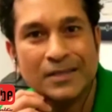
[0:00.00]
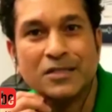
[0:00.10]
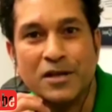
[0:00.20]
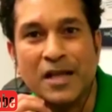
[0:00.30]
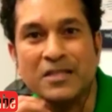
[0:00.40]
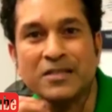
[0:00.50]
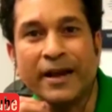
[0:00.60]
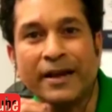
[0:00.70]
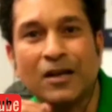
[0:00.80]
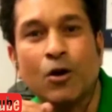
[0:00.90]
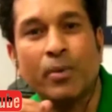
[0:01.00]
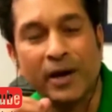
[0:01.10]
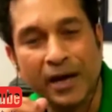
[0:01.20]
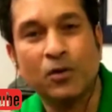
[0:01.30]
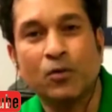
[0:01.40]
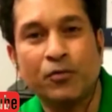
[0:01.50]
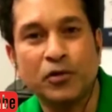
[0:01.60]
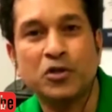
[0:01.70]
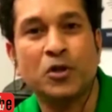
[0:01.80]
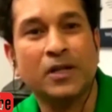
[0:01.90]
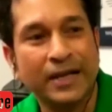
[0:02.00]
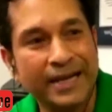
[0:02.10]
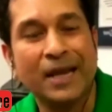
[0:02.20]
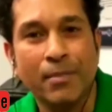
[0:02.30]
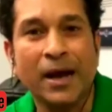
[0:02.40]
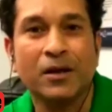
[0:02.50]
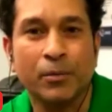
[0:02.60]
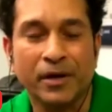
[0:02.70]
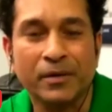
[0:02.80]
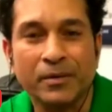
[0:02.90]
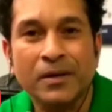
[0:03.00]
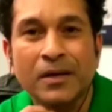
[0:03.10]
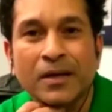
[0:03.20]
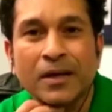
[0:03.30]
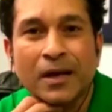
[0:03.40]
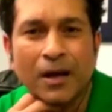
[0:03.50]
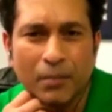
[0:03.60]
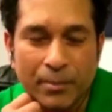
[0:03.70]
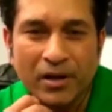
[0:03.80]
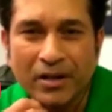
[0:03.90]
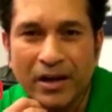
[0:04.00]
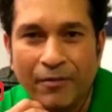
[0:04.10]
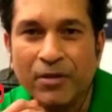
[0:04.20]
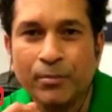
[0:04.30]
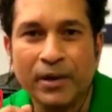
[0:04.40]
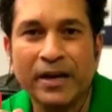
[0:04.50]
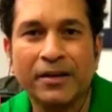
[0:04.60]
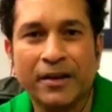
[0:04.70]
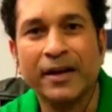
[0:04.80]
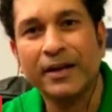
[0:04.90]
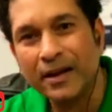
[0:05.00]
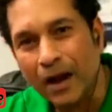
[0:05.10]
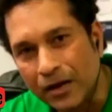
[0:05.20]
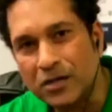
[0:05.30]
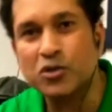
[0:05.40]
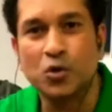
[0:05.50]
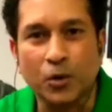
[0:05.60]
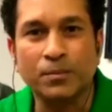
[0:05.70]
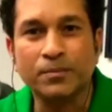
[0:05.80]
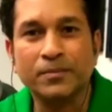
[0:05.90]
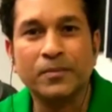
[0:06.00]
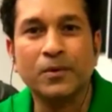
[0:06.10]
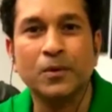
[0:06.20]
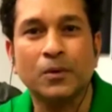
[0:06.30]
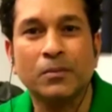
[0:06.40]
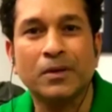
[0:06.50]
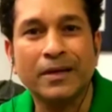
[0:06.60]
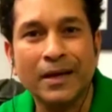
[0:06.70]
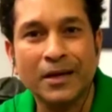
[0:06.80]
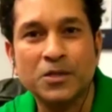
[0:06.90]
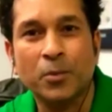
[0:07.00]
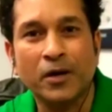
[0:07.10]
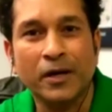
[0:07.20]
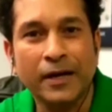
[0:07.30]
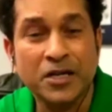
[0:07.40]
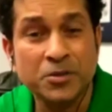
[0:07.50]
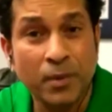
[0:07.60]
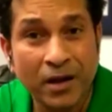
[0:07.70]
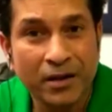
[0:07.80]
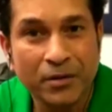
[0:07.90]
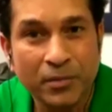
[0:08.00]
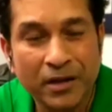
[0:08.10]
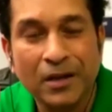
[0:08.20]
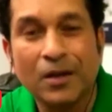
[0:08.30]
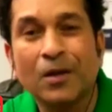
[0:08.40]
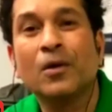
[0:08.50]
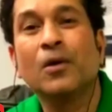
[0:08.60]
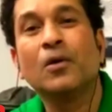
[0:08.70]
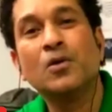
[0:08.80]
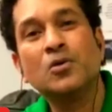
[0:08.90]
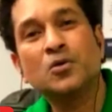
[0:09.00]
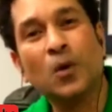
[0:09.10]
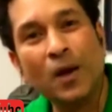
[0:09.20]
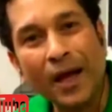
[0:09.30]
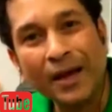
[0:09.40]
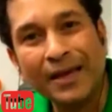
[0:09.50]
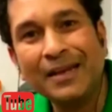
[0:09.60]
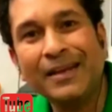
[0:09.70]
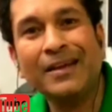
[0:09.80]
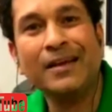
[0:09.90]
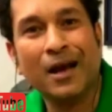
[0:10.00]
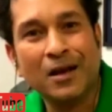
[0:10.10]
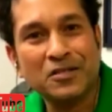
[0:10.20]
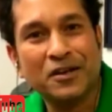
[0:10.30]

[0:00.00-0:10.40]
He is tense right now, but I know for sure that he can bat a bit. And my brother, having played cricket, he understood. He had spotted that spark in me. So luckily,